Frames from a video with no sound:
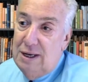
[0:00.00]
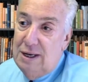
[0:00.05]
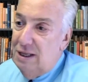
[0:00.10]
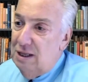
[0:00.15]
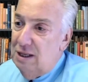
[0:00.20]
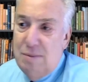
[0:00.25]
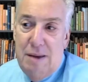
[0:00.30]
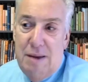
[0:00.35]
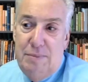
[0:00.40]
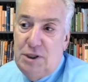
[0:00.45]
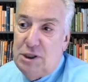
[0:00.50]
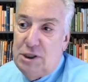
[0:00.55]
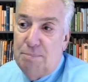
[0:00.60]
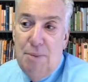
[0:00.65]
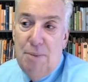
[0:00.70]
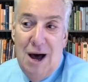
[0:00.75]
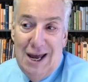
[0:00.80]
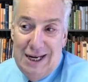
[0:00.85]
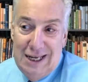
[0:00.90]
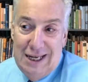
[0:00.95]
There may be some
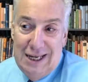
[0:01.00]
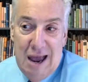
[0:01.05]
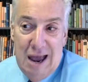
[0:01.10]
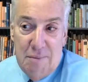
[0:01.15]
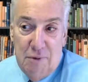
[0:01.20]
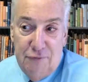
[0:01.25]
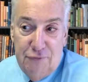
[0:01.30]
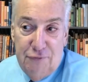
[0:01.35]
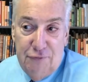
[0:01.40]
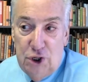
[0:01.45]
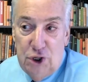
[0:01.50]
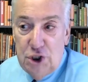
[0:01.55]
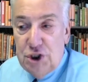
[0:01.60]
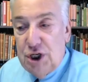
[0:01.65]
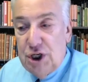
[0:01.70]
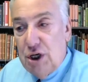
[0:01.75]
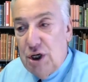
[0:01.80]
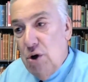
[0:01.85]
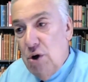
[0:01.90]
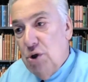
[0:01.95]
body camera footage
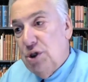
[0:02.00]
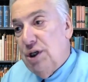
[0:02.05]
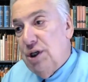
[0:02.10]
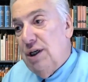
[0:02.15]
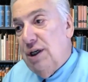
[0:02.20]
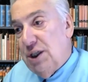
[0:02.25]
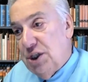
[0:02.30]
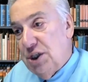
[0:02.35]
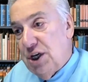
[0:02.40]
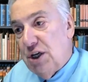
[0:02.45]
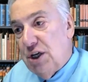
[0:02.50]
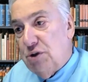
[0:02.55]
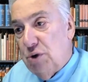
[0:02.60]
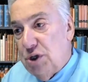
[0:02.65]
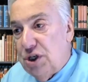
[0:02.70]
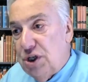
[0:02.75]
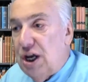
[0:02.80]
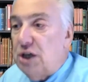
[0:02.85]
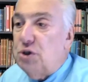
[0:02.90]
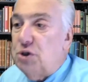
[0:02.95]
that goes in, et cetera, et
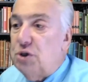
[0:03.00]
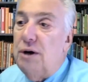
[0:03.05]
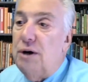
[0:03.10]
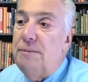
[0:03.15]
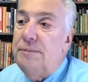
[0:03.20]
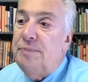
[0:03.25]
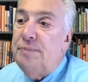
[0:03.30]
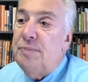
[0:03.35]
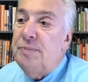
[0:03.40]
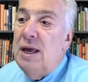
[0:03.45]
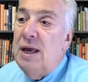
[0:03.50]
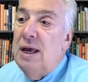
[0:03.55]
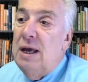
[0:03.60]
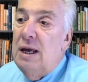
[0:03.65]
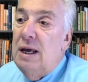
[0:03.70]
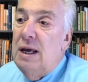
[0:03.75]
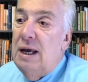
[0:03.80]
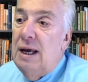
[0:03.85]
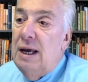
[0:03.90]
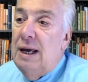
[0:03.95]
cetera.
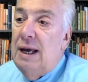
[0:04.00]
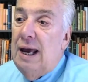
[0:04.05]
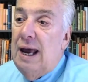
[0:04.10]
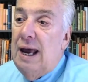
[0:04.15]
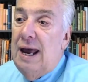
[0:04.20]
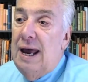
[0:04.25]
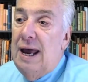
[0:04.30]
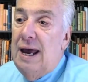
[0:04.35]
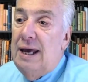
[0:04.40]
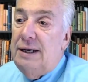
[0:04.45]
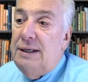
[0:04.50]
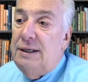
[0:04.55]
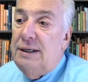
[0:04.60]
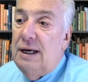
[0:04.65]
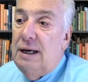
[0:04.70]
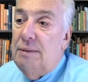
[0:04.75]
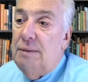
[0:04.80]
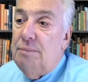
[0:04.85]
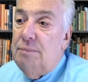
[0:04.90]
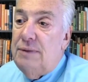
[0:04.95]
And
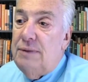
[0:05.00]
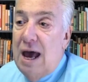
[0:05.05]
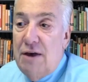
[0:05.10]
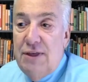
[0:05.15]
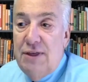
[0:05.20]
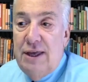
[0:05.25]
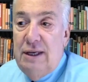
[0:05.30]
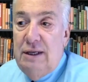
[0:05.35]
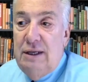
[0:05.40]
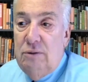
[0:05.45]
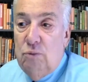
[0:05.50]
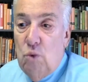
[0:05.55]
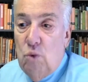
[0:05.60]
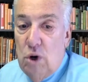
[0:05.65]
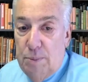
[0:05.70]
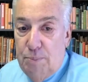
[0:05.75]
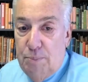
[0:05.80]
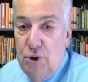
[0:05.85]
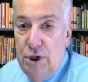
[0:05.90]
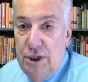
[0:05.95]
now they
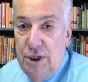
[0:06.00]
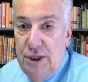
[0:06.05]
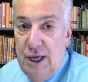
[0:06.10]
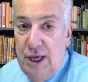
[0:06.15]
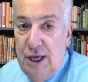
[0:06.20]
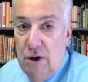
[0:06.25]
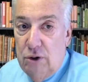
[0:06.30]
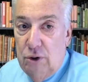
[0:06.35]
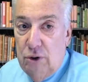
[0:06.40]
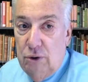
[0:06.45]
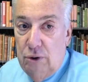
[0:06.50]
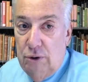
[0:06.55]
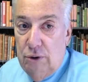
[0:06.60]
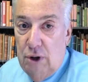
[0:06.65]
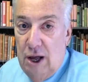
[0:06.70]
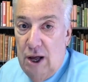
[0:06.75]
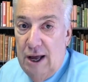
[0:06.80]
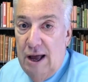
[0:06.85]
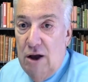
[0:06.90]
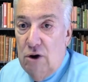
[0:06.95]
want to put in the
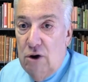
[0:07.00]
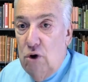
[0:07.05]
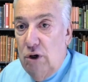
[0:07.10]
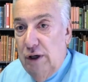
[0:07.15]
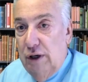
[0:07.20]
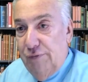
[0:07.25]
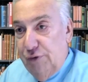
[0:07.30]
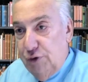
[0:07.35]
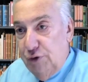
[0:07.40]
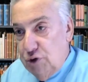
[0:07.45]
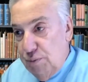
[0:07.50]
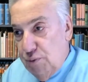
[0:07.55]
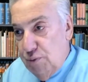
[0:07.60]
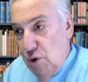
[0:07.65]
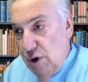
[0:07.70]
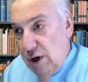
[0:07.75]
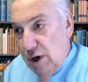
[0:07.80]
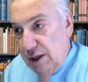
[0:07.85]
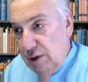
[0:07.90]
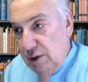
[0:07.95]
alcohol influence
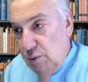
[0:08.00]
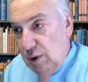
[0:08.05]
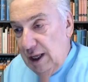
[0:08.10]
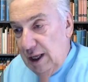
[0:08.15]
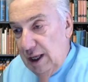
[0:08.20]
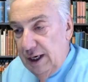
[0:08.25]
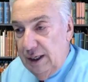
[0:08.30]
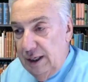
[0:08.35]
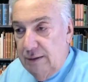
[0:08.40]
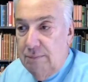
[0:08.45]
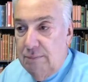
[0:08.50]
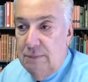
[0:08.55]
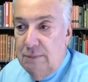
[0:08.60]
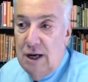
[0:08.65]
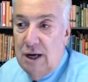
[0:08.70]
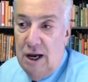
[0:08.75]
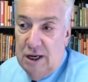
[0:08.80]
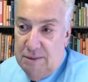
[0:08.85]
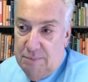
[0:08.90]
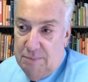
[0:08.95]
report and the related
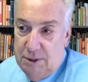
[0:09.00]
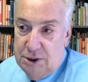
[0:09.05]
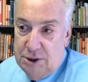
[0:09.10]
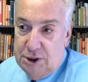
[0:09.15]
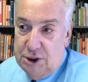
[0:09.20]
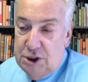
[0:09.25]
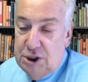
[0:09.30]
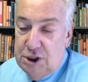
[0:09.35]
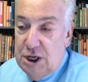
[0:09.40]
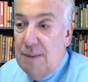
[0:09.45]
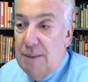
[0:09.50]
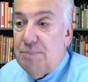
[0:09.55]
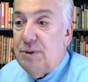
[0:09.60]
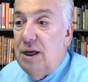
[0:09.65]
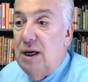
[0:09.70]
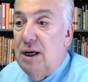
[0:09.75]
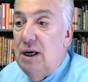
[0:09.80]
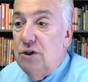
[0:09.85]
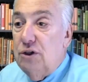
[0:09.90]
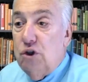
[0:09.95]
documents, except
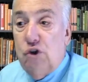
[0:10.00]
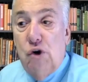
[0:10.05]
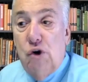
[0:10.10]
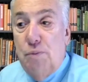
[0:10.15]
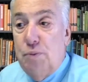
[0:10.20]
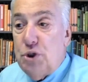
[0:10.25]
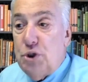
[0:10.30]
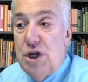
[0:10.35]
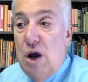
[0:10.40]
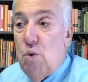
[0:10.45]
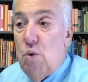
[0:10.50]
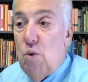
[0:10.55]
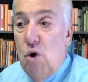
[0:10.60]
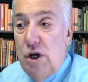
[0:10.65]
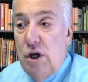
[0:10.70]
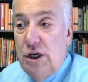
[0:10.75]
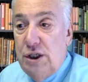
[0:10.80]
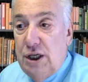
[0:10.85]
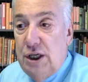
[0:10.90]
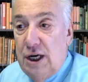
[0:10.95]
the trooper's not
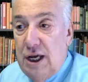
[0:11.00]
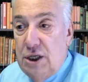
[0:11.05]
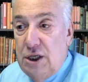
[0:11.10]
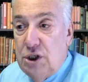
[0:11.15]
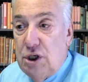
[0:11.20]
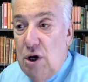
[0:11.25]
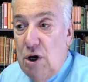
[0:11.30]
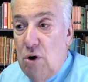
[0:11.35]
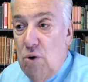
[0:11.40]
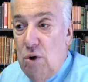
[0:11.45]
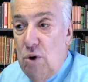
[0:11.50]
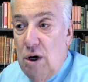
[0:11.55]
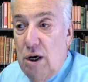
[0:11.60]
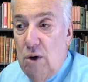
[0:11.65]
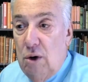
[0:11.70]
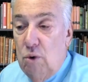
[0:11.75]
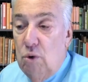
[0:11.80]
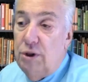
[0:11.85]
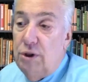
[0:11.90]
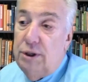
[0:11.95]
working today, so
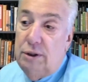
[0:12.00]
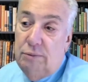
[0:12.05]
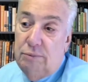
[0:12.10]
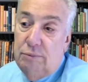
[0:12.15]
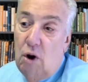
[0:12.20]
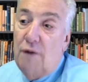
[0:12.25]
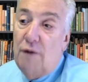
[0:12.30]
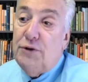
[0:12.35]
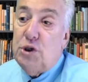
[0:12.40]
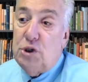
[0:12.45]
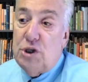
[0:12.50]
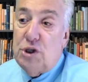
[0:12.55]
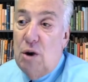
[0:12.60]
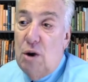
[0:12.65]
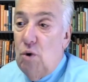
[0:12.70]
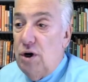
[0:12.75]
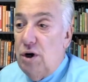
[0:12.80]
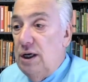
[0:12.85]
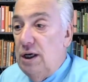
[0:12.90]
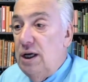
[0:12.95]
or the officer's not
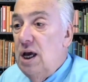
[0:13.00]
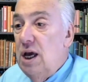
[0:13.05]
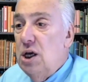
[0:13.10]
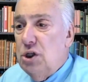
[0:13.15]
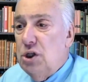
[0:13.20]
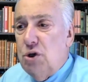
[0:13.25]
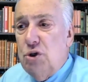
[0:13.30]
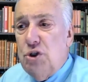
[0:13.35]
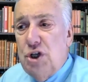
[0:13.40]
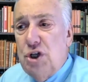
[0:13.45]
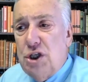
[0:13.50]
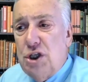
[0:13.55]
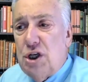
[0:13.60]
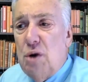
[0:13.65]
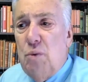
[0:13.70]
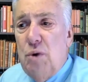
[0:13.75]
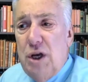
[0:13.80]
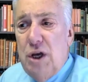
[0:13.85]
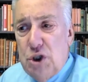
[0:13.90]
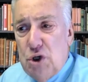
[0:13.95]
working. So, Judge, can
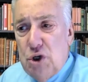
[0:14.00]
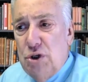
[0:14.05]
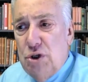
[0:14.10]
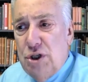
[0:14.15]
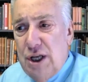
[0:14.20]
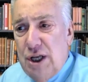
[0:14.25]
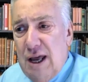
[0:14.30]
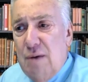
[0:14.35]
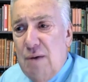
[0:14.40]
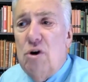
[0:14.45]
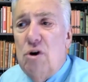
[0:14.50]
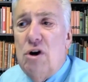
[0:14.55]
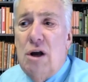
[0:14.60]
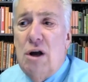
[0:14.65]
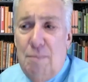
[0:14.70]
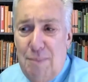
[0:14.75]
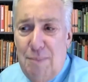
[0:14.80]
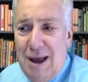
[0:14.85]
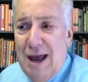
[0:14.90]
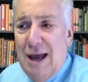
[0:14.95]
we adjourn today and we'll
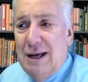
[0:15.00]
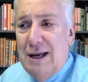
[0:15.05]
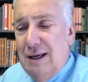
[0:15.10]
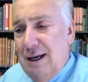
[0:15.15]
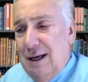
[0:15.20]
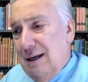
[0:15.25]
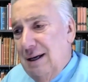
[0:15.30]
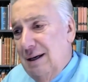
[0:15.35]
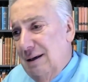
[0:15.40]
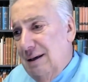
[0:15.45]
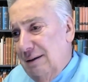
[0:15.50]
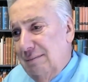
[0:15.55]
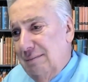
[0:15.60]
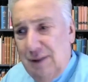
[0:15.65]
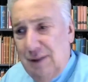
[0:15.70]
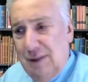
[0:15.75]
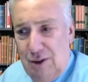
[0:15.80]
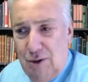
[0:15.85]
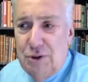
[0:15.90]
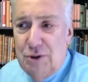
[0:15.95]
come back,
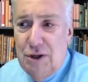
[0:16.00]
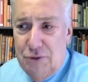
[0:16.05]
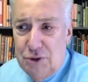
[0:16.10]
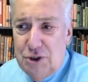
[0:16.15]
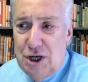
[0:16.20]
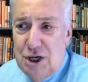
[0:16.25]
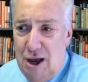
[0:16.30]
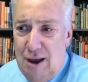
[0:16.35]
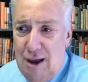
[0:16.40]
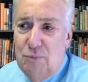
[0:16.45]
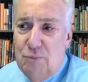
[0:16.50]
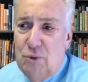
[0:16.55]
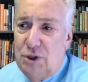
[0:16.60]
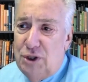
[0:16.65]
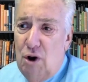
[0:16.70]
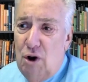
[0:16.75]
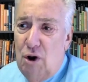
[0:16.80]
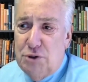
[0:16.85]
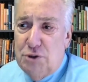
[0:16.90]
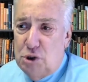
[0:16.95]
another time when the
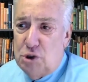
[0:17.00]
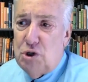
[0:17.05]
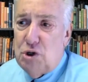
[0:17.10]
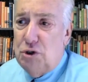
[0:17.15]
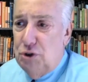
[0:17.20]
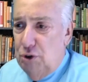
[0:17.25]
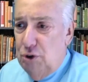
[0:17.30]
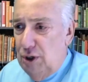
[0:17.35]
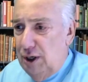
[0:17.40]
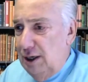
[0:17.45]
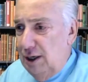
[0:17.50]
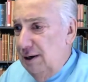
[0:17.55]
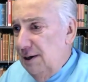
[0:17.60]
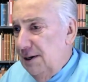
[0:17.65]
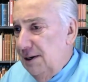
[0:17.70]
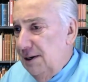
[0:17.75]
officer's on duty?